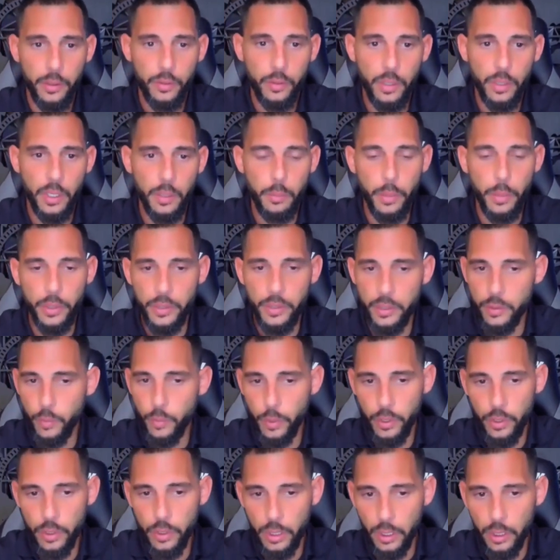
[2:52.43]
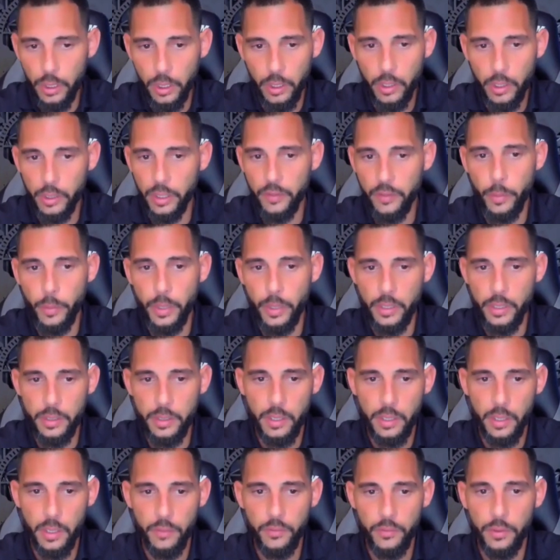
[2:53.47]
Okay. But this is where you can click on everybody's
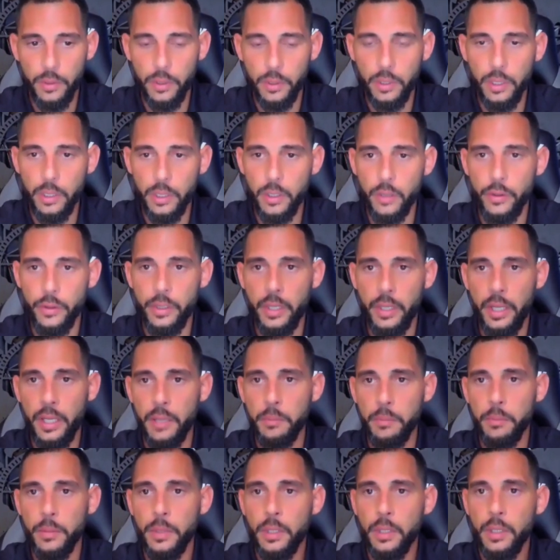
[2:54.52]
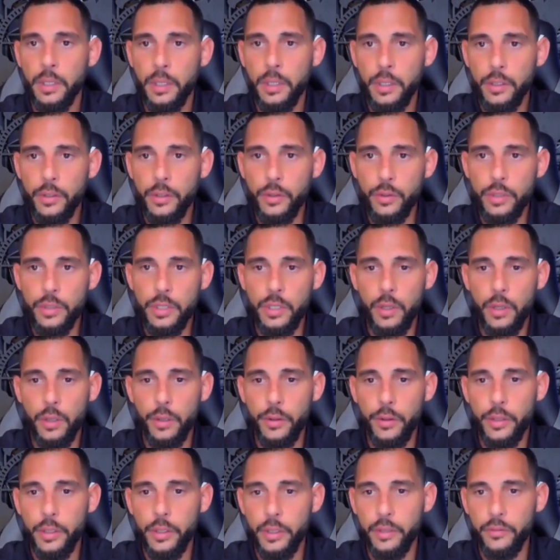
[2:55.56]
stuff. You can click on the name. You'll see all
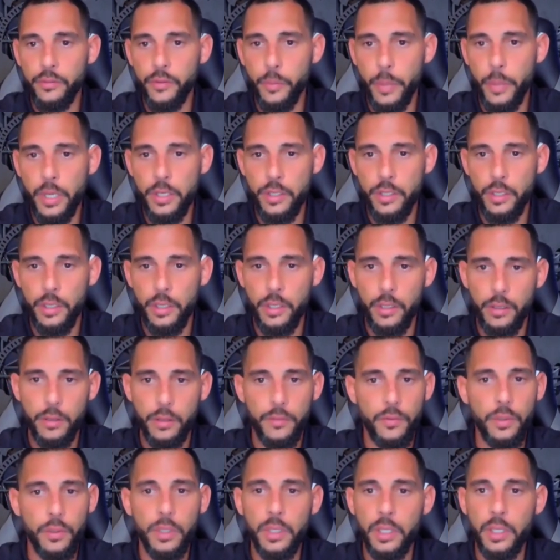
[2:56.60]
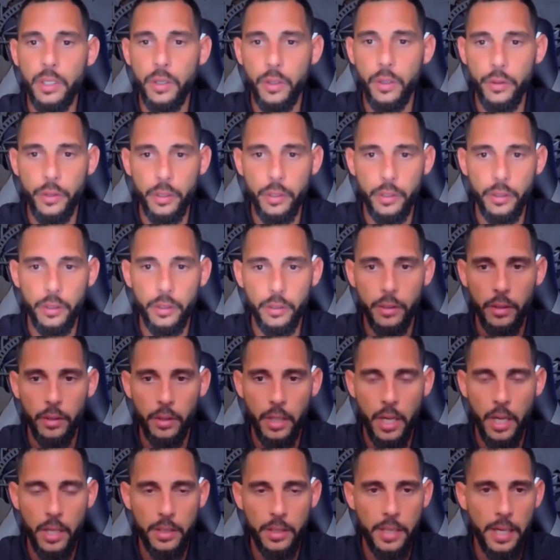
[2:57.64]
of their information here. If you click on their
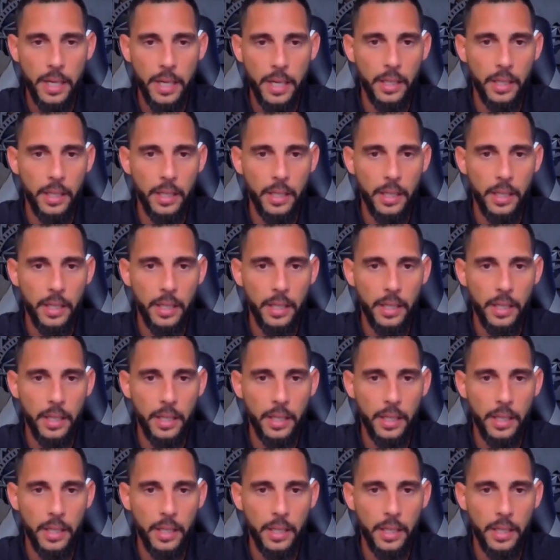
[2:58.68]
contact